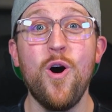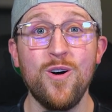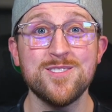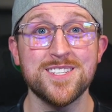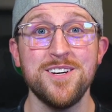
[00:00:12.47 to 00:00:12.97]

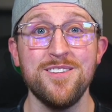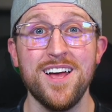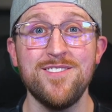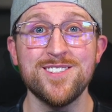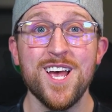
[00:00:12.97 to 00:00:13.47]
all skill
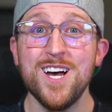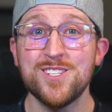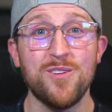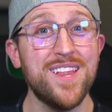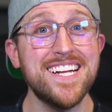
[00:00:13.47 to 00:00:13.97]
levels,
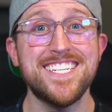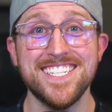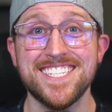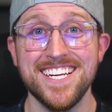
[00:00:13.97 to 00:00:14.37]
so let's just get